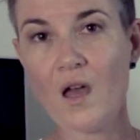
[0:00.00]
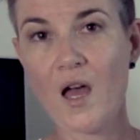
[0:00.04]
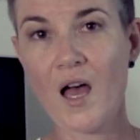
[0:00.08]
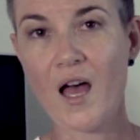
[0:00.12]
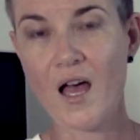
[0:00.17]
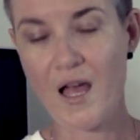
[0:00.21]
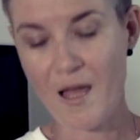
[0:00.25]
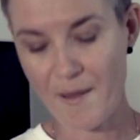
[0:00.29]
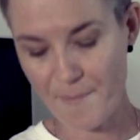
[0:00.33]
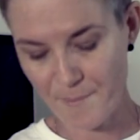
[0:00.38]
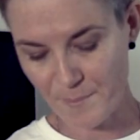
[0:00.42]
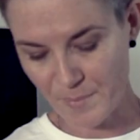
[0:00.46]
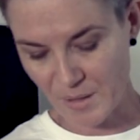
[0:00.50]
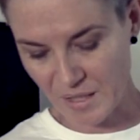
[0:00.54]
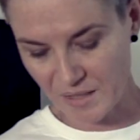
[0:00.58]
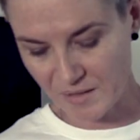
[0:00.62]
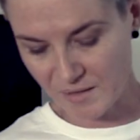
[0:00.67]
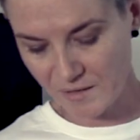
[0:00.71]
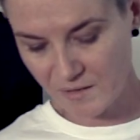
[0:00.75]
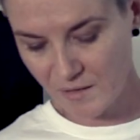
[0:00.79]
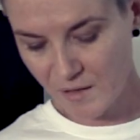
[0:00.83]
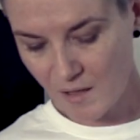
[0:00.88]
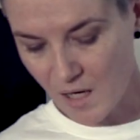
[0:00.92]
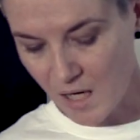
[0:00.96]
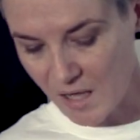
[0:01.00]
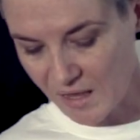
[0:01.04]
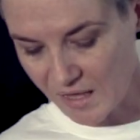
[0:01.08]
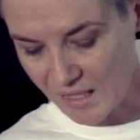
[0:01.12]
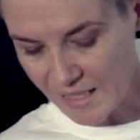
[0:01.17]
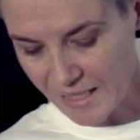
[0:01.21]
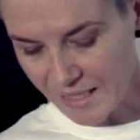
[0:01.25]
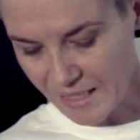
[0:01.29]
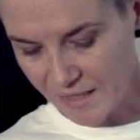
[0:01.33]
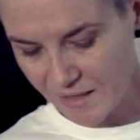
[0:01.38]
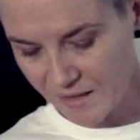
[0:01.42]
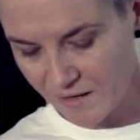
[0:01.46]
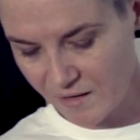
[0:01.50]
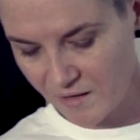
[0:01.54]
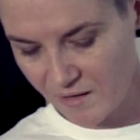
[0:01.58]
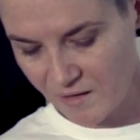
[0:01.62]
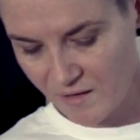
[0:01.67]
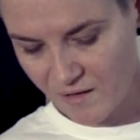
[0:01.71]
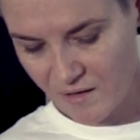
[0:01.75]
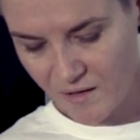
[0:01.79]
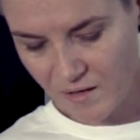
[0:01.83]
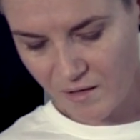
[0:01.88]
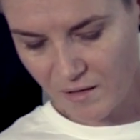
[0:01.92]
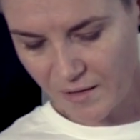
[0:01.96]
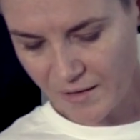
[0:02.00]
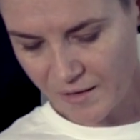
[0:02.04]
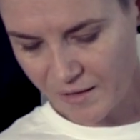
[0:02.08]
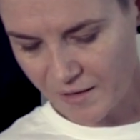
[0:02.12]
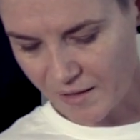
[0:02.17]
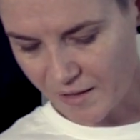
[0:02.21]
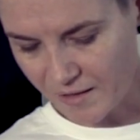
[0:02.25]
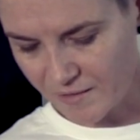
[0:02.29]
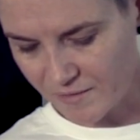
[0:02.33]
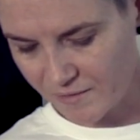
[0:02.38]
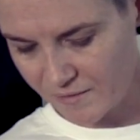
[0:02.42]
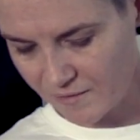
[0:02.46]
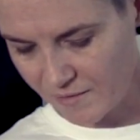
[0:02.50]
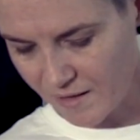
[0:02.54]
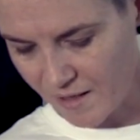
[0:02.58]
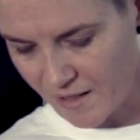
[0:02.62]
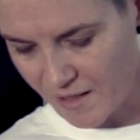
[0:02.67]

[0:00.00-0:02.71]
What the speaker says: But I like that